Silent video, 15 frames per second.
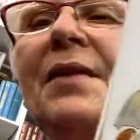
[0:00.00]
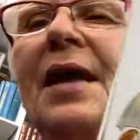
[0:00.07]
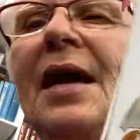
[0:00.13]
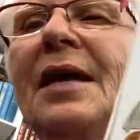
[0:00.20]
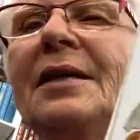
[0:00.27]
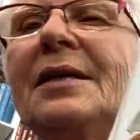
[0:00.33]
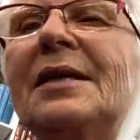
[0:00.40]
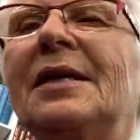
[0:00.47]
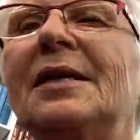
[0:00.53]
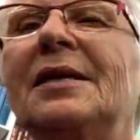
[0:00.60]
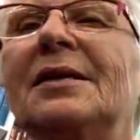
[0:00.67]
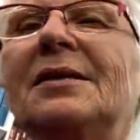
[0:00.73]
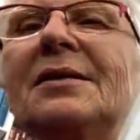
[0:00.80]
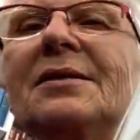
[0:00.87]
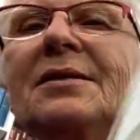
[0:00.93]
that
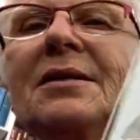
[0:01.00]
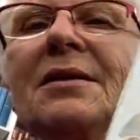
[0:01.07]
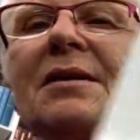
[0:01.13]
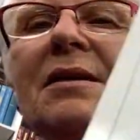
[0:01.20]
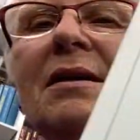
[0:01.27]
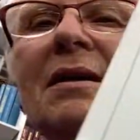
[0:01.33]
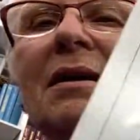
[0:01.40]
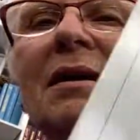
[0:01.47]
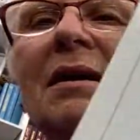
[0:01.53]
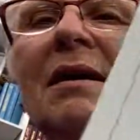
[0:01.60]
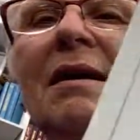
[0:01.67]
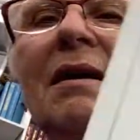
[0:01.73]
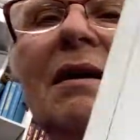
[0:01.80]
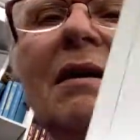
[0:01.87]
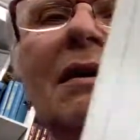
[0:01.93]
is
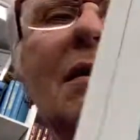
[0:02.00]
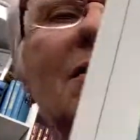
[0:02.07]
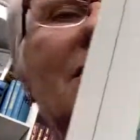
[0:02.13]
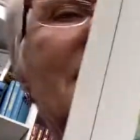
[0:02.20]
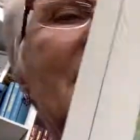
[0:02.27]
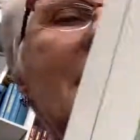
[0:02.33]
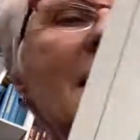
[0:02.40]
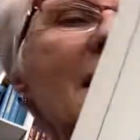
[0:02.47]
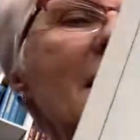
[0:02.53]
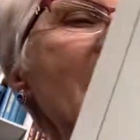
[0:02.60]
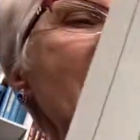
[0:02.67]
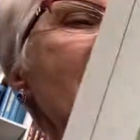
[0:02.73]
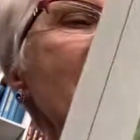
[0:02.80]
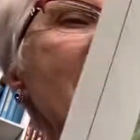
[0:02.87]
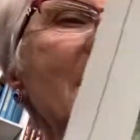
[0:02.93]
the
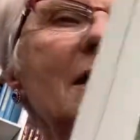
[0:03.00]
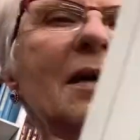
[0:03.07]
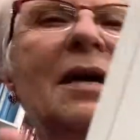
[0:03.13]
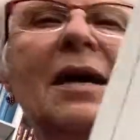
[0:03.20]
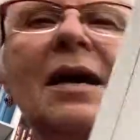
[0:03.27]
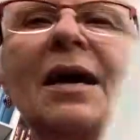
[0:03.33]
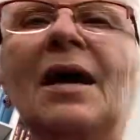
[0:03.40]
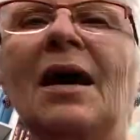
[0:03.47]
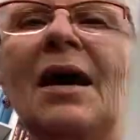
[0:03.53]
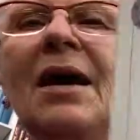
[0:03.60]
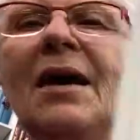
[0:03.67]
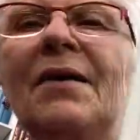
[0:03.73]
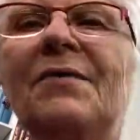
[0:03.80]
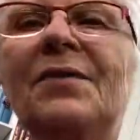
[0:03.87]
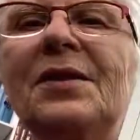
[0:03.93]
end
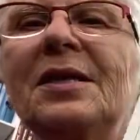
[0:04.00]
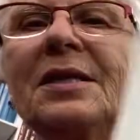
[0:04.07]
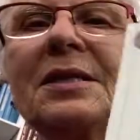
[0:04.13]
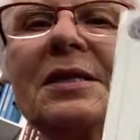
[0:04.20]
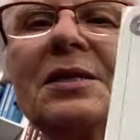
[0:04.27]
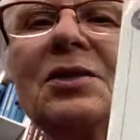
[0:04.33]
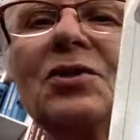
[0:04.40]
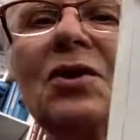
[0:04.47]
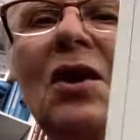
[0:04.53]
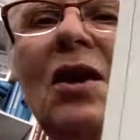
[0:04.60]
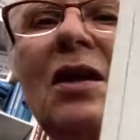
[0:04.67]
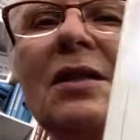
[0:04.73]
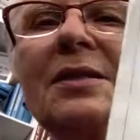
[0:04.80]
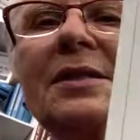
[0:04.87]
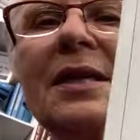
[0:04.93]
of this
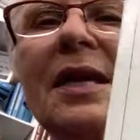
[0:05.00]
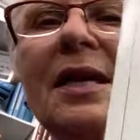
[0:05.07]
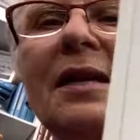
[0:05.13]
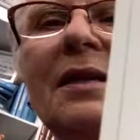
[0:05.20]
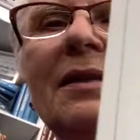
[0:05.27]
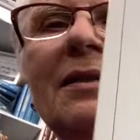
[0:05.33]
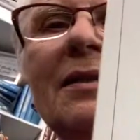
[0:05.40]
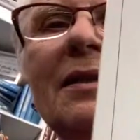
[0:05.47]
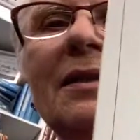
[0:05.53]
tall tale